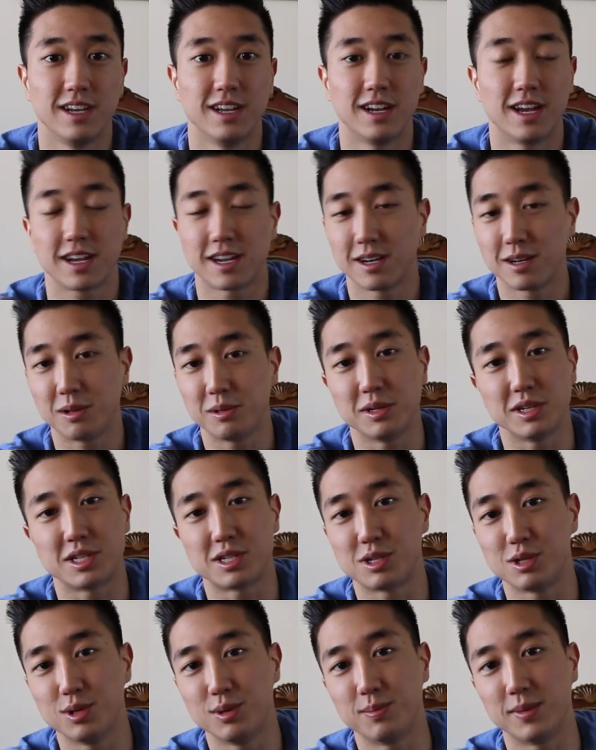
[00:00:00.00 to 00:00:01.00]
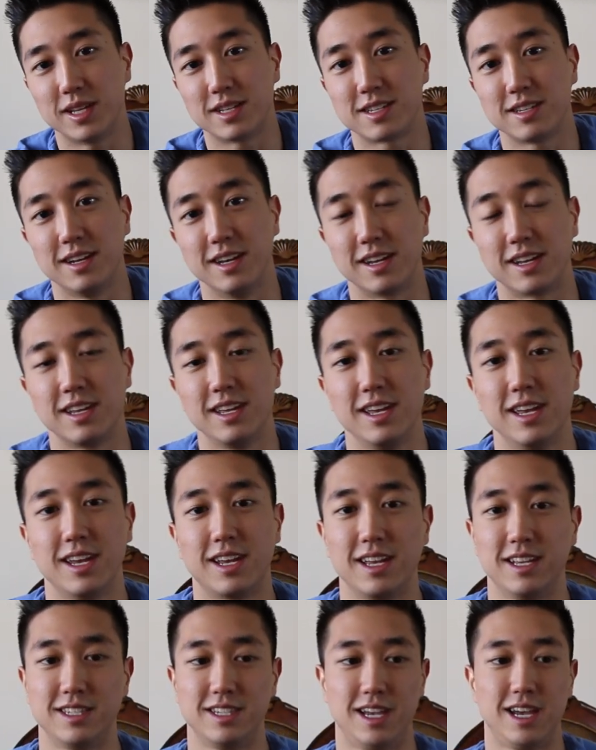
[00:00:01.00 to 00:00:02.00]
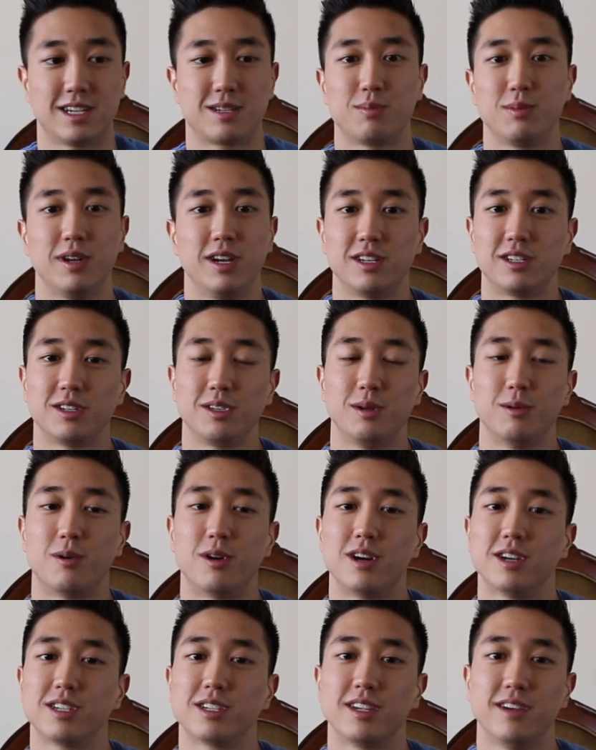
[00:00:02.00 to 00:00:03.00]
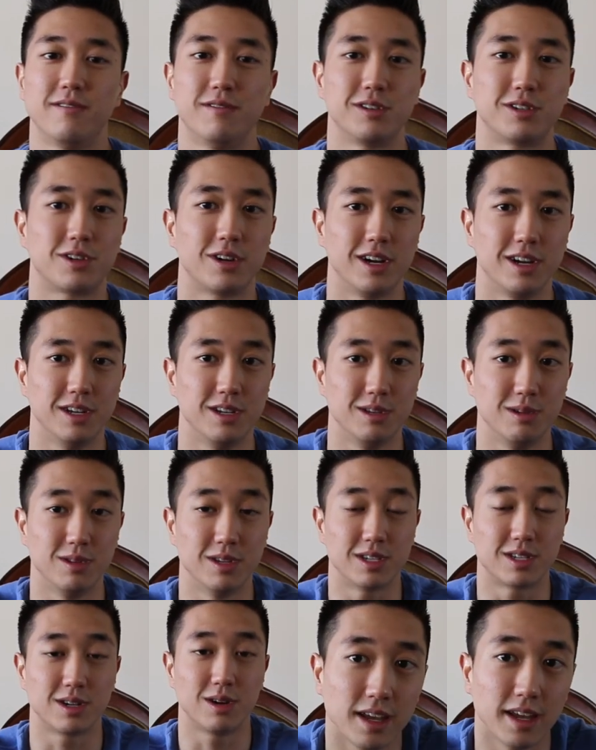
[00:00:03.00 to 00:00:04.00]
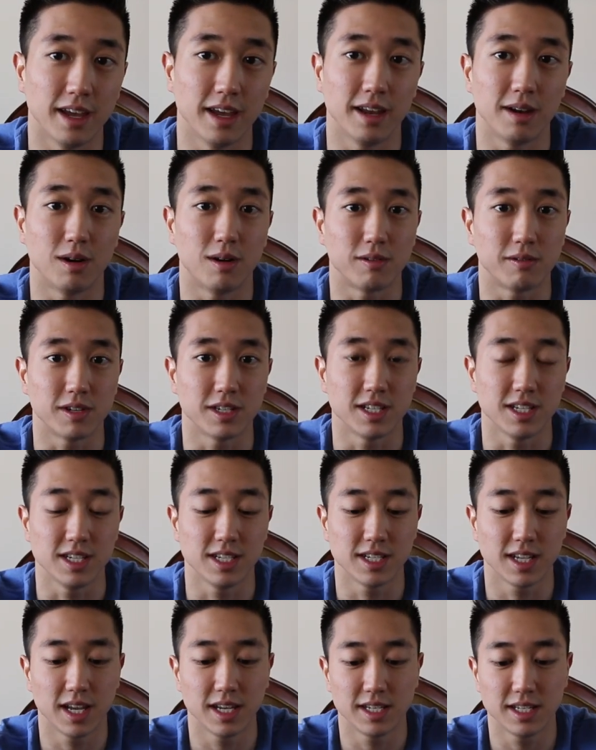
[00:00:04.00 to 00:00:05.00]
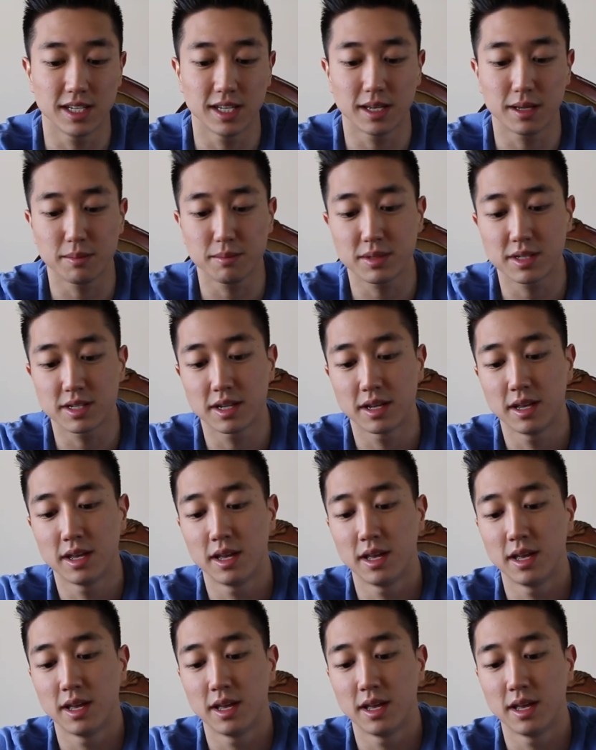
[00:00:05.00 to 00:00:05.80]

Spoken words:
And I can only assume that's like, it gets exponentially worse if you're trying to do this at overseas ATMs.